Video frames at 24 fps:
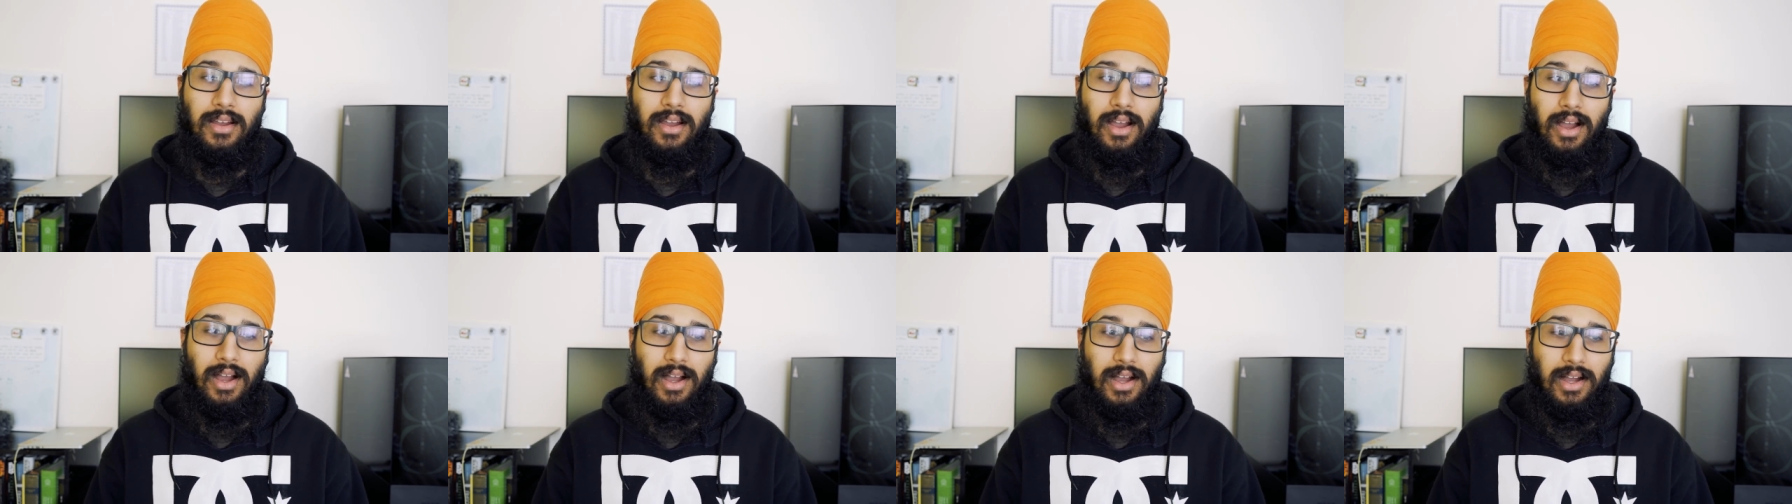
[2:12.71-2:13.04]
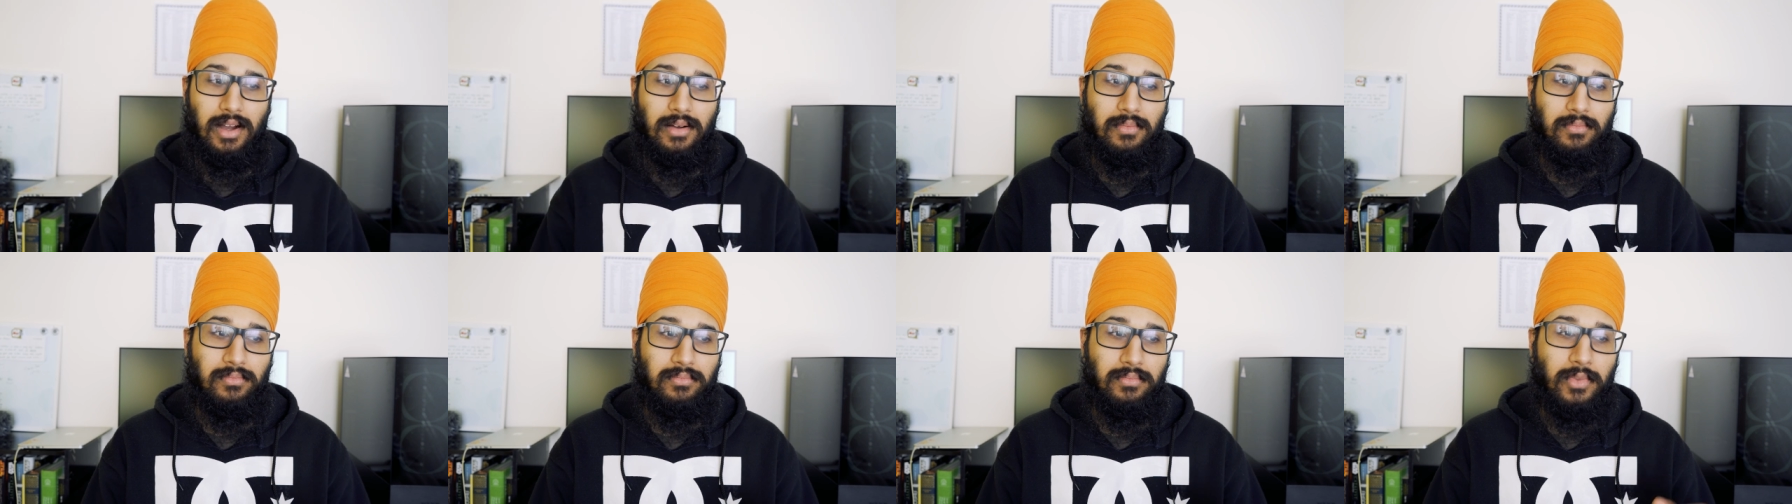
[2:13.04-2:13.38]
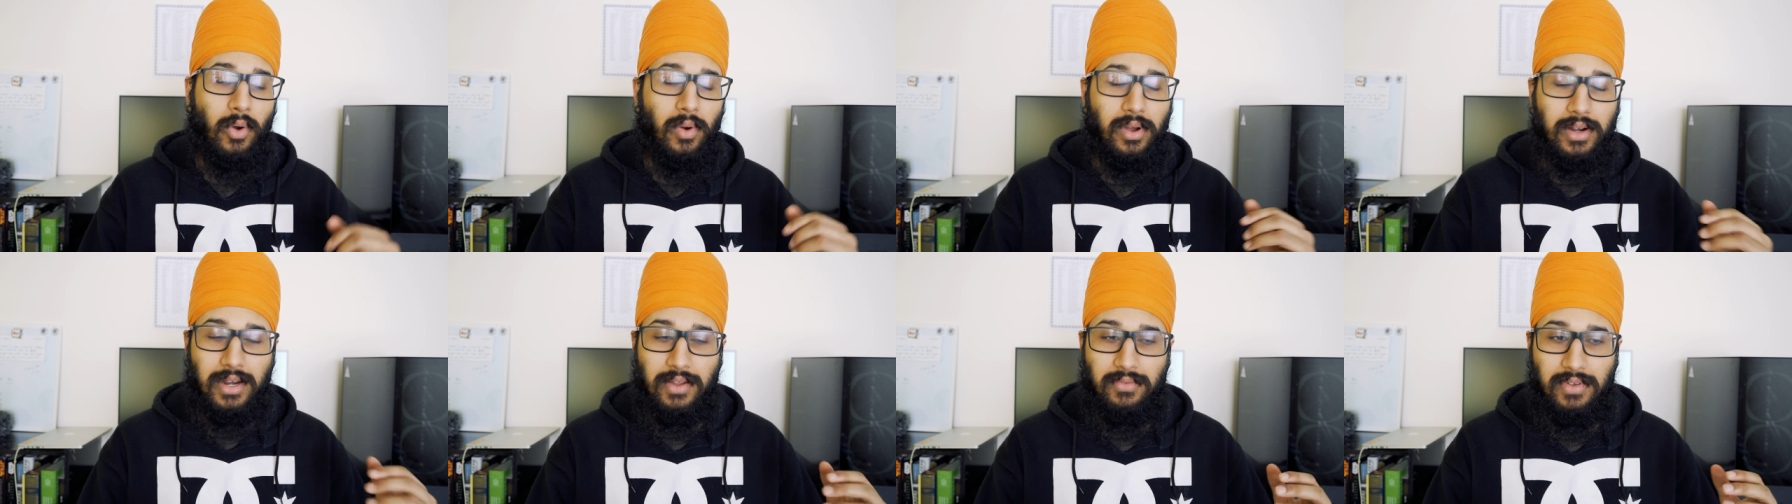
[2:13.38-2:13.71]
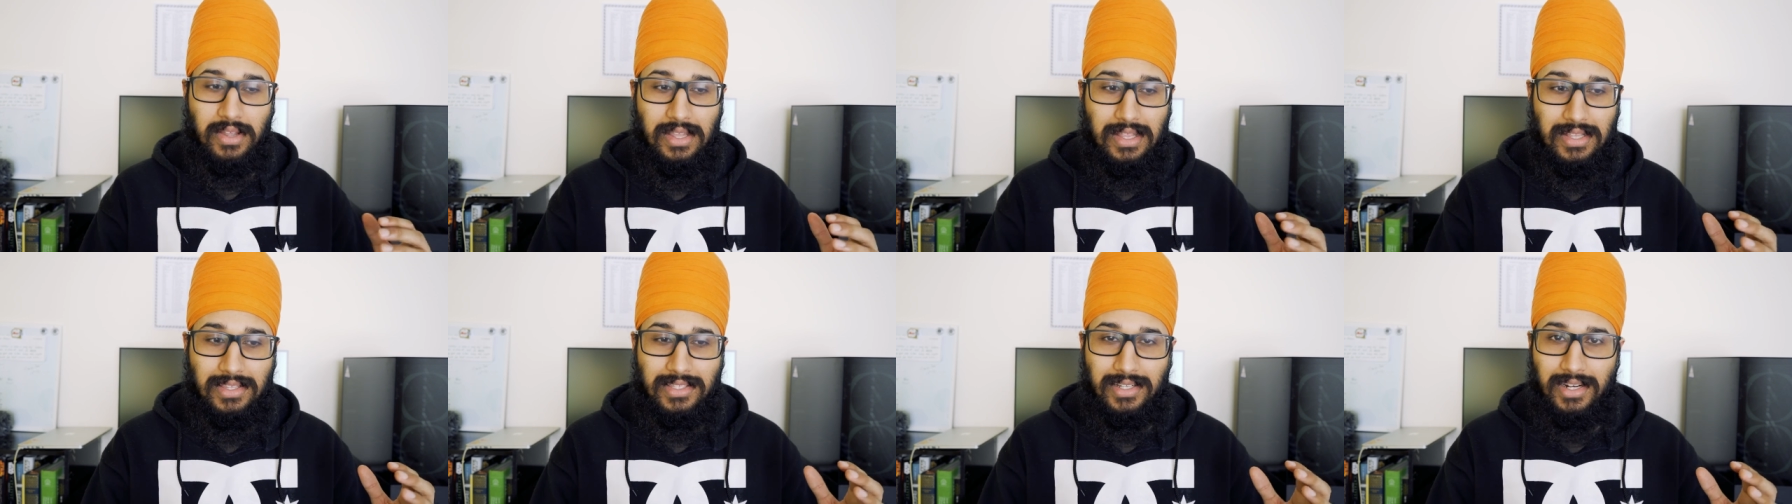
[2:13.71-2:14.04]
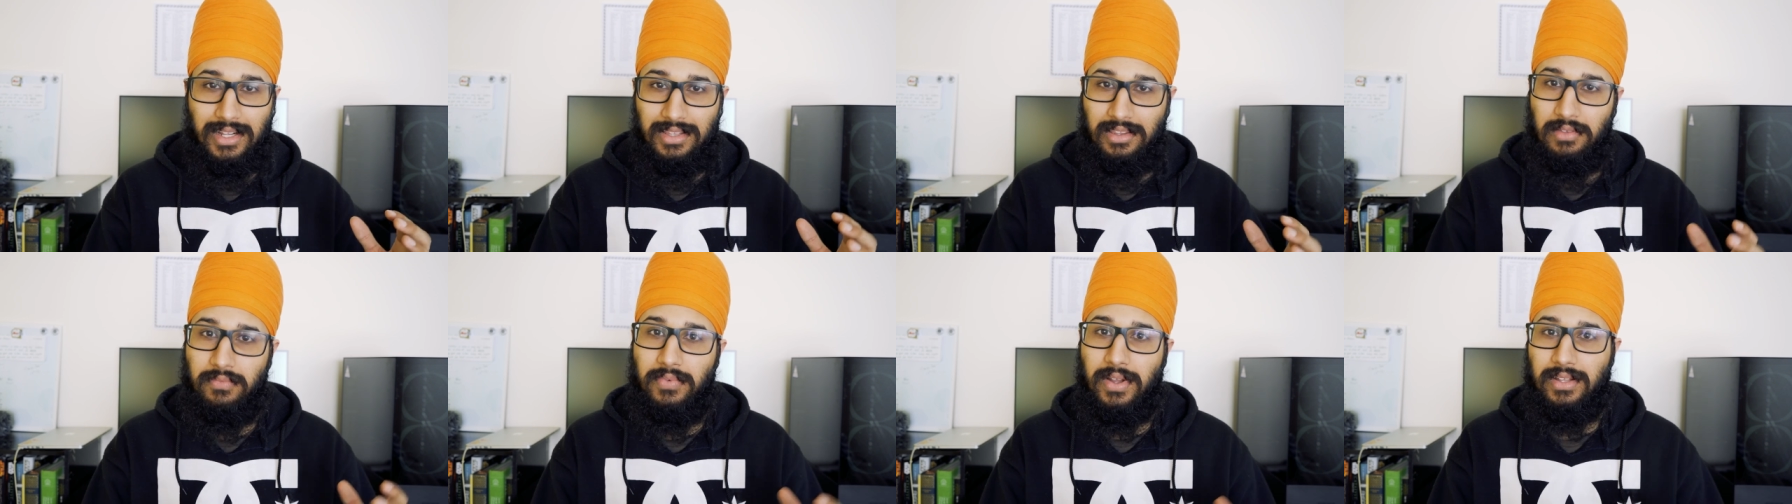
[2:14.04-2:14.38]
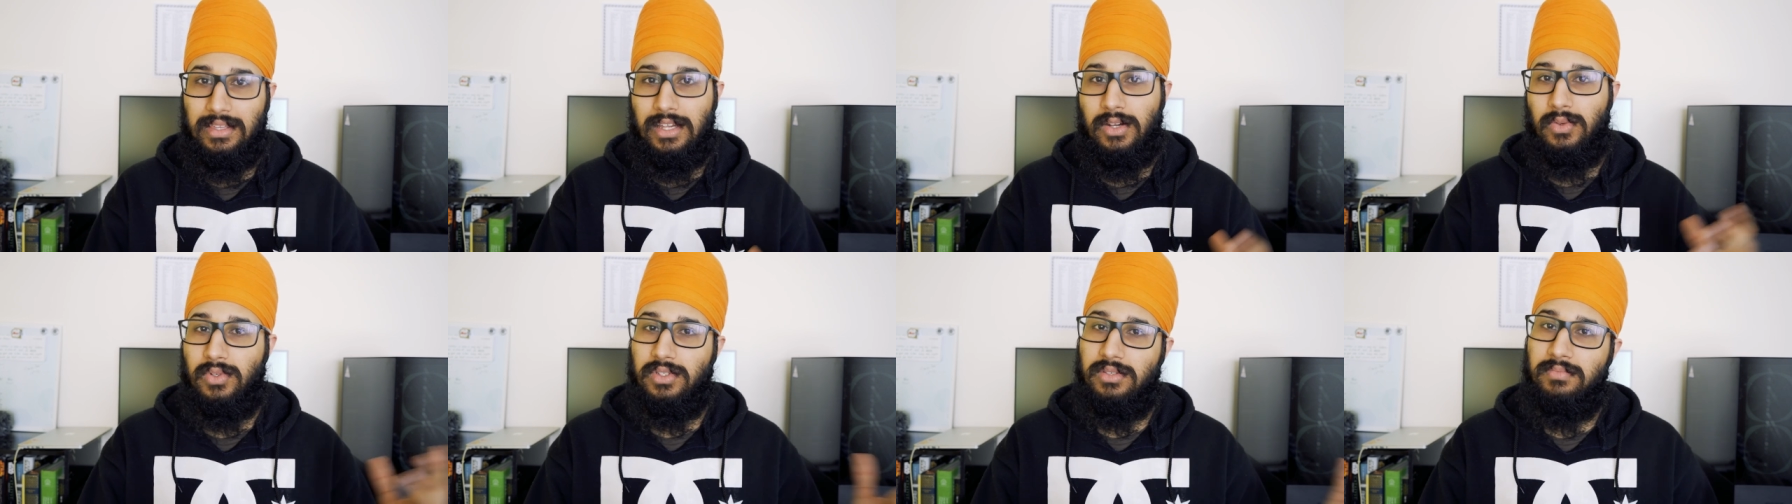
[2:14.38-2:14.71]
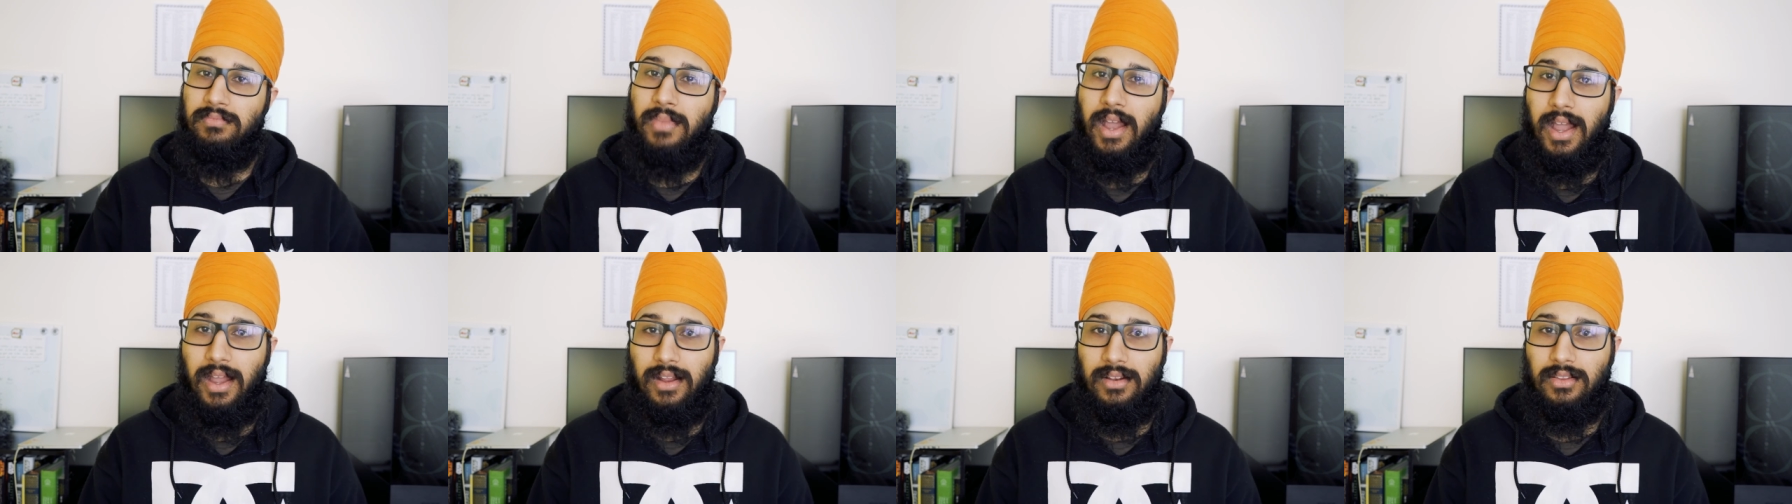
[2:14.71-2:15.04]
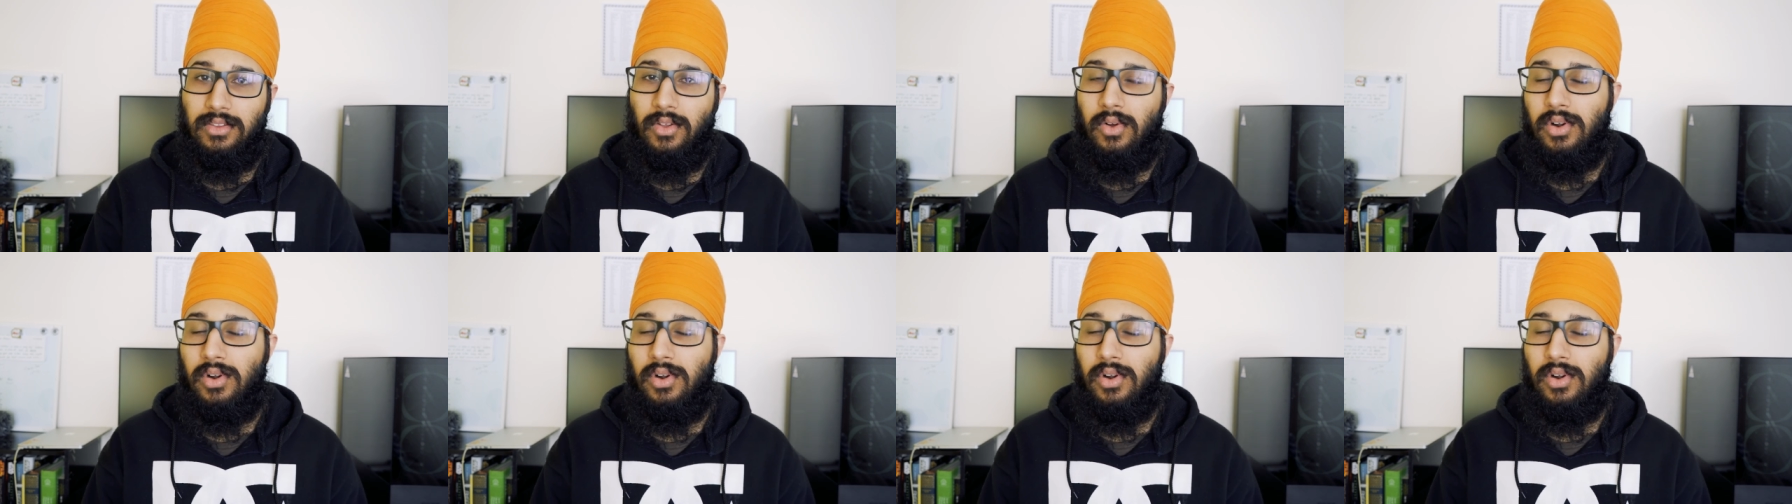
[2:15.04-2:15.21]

No one ever hinted at the fact that it was Matt.